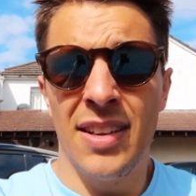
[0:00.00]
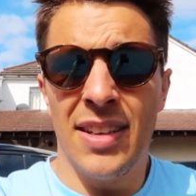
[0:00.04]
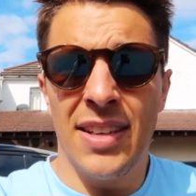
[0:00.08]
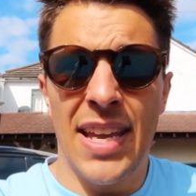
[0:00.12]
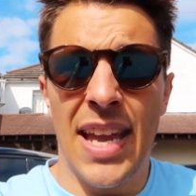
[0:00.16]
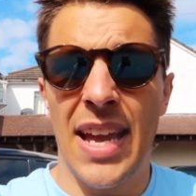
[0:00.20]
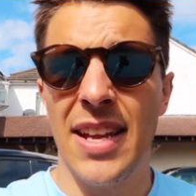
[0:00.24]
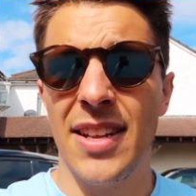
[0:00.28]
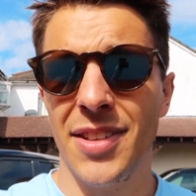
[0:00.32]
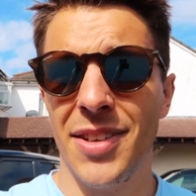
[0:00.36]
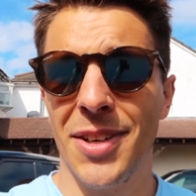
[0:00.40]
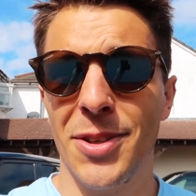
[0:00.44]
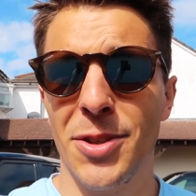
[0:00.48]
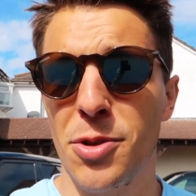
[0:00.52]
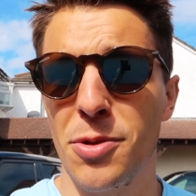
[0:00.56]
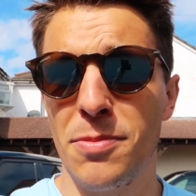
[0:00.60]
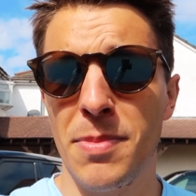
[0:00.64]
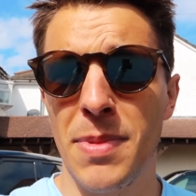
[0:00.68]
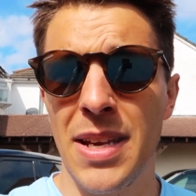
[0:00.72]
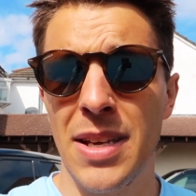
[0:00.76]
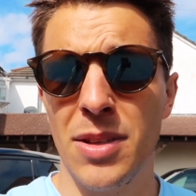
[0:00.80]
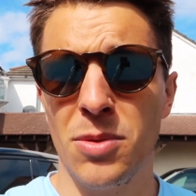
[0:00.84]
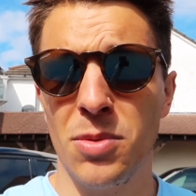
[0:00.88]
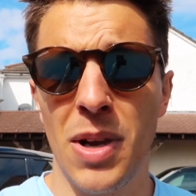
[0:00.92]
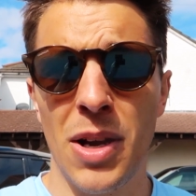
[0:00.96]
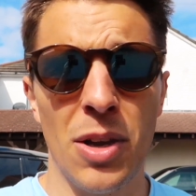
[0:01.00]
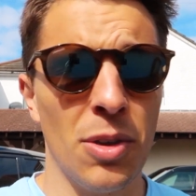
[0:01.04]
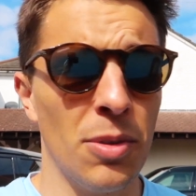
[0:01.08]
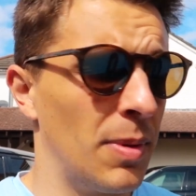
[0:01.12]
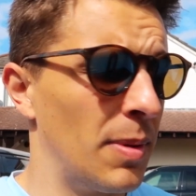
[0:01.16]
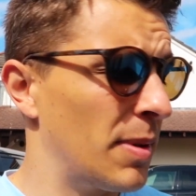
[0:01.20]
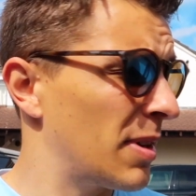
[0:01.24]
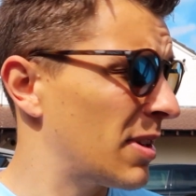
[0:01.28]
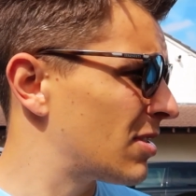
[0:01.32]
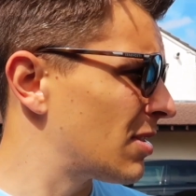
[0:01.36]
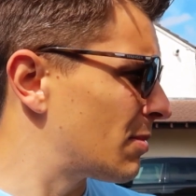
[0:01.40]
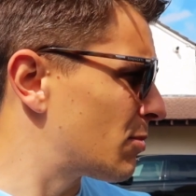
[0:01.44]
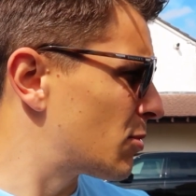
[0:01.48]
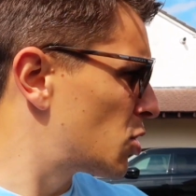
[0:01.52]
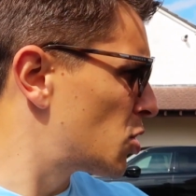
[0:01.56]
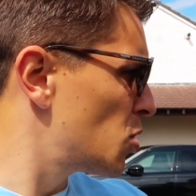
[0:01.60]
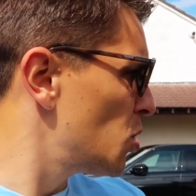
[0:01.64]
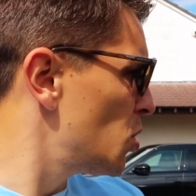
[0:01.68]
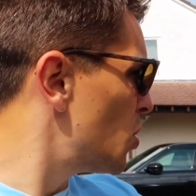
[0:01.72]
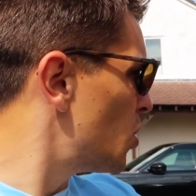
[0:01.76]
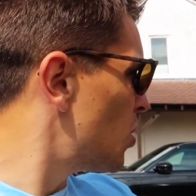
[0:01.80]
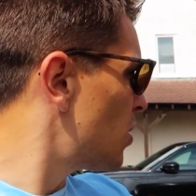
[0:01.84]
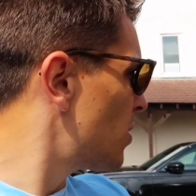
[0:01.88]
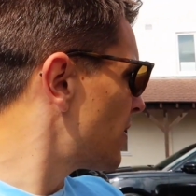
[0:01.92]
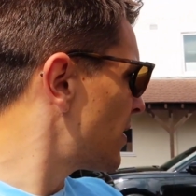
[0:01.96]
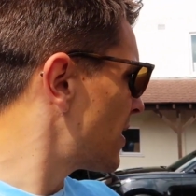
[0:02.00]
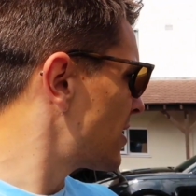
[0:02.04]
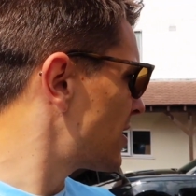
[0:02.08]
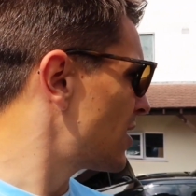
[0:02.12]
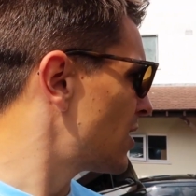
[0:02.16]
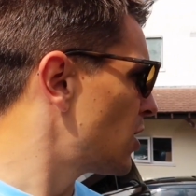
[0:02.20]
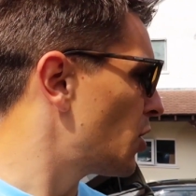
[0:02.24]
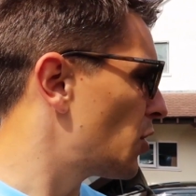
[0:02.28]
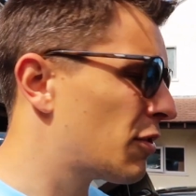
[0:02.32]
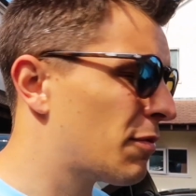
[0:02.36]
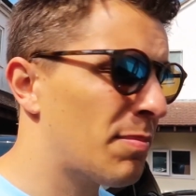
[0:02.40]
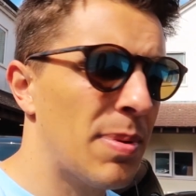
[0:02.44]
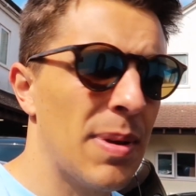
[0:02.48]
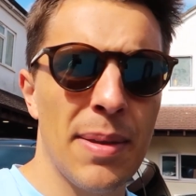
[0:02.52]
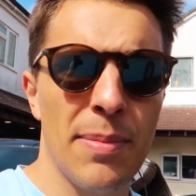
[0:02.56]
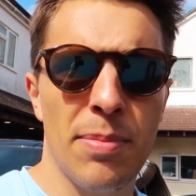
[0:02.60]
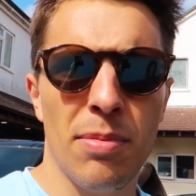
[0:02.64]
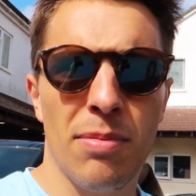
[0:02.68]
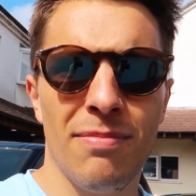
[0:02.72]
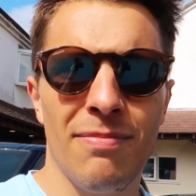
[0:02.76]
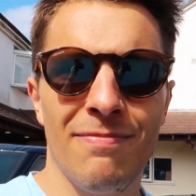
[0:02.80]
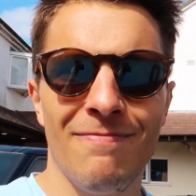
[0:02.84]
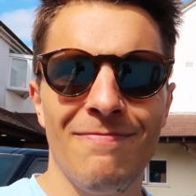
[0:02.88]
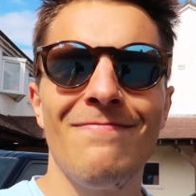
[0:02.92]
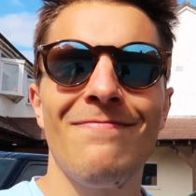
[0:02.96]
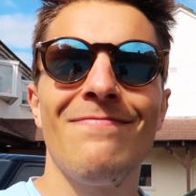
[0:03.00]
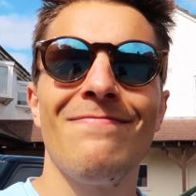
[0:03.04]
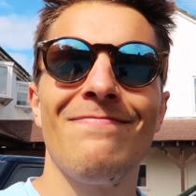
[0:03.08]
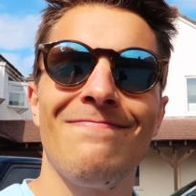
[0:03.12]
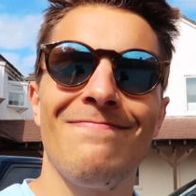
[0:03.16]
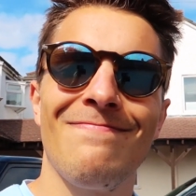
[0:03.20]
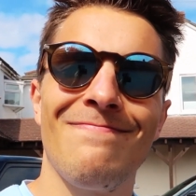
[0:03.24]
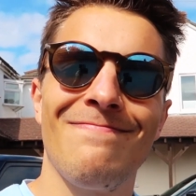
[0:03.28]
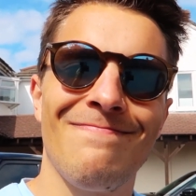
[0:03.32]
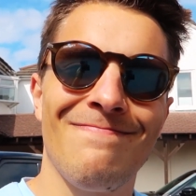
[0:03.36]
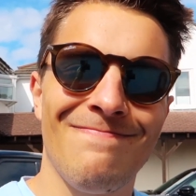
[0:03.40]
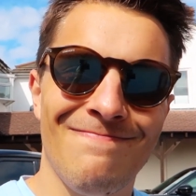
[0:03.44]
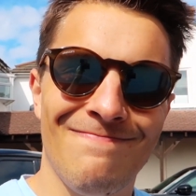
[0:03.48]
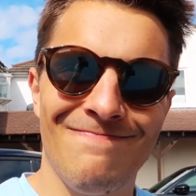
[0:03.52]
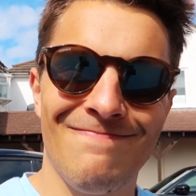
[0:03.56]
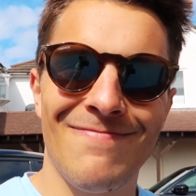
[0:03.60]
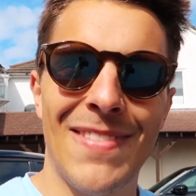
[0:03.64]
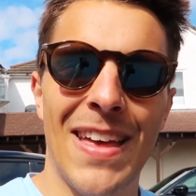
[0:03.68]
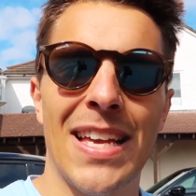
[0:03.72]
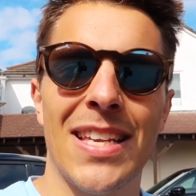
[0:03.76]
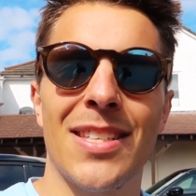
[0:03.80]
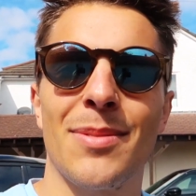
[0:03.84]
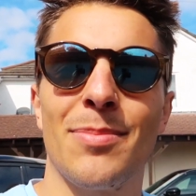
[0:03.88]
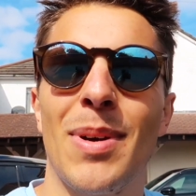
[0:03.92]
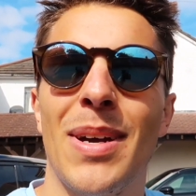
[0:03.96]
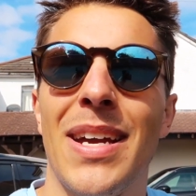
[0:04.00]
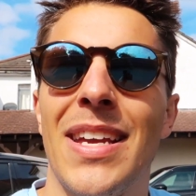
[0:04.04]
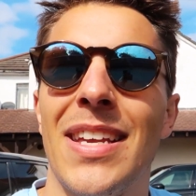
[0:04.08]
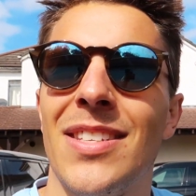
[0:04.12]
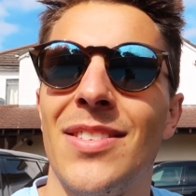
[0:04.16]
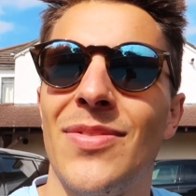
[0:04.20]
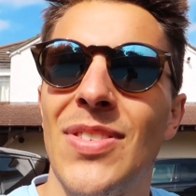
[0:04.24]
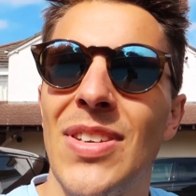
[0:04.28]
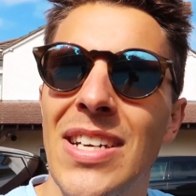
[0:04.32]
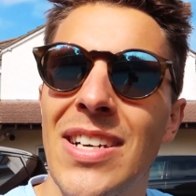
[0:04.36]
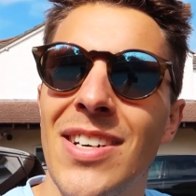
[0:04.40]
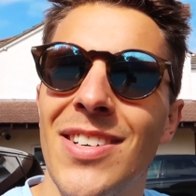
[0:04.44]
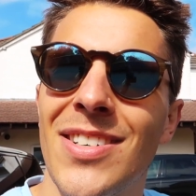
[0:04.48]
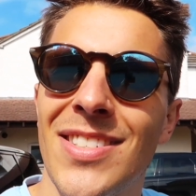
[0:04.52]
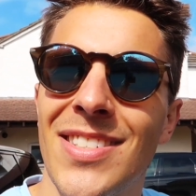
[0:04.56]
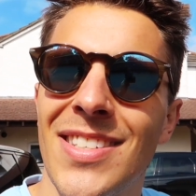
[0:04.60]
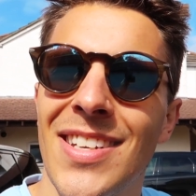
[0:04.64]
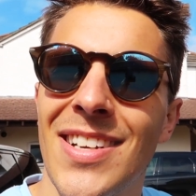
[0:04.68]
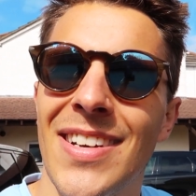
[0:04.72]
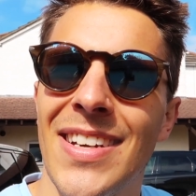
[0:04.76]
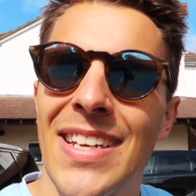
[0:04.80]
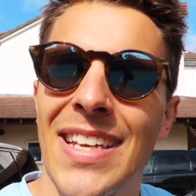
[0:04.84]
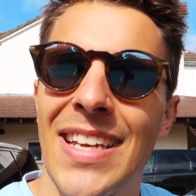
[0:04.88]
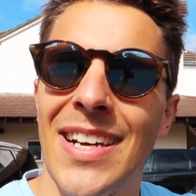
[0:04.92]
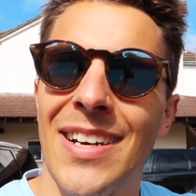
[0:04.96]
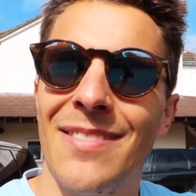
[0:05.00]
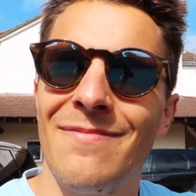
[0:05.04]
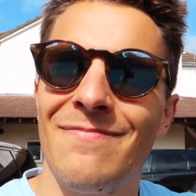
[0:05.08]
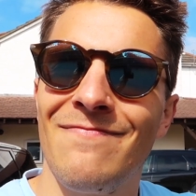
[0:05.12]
get in touch with me as well, because I'm sure there's a lot of people. That's my SVR starting up.